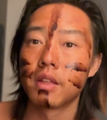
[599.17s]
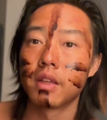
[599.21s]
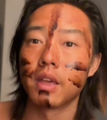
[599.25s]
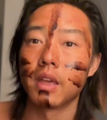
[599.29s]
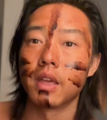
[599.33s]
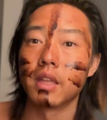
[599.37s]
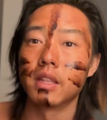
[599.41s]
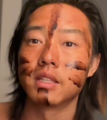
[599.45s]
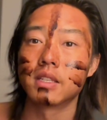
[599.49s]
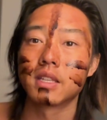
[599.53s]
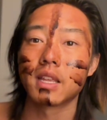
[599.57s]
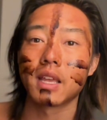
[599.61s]

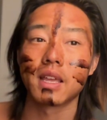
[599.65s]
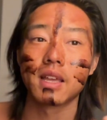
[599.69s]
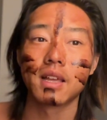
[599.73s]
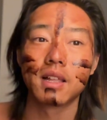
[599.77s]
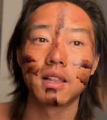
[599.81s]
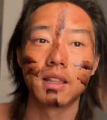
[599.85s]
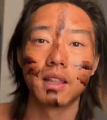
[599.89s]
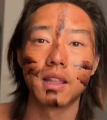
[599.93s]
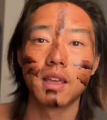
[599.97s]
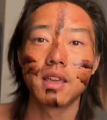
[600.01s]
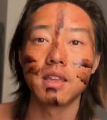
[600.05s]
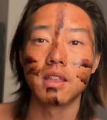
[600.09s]
it's like
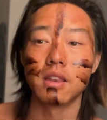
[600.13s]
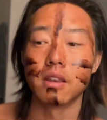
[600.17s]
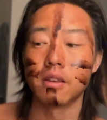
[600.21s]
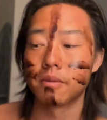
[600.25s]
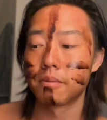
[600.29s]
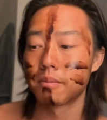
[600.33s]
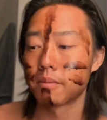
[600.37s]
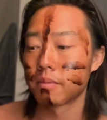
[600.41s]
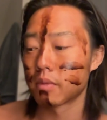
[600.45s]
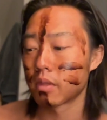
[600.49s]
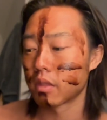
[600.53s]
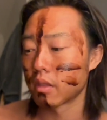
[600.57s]
clean.
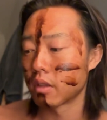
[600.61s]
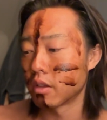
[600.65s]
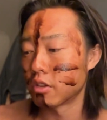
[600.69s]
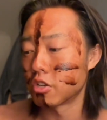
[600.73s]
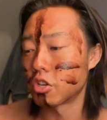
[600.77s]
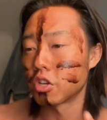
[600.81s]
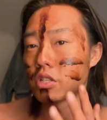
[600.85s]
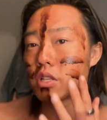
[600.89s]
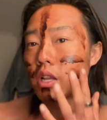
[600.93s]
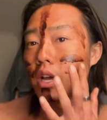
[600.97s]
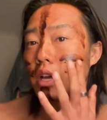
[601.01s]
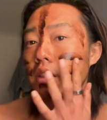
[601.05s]

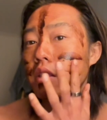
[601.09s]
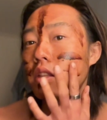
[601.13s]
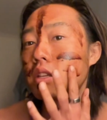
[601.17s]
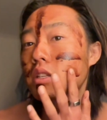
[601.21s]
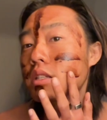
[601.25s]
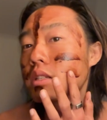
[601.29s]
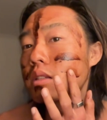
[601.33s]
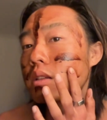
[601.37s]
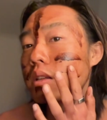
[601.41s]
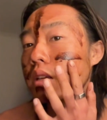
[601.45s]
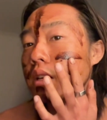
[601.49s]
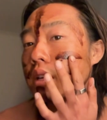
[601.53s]
Just like
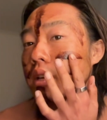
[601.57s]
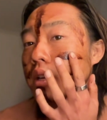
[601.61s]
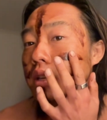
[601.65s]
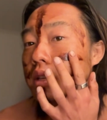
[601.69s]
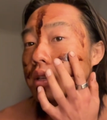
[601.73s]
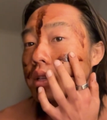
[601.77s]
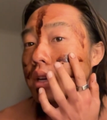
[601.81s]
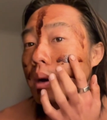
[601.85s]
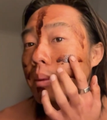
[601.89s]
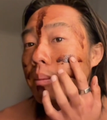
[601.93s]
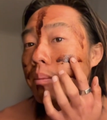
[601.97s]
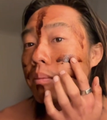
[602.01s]
this is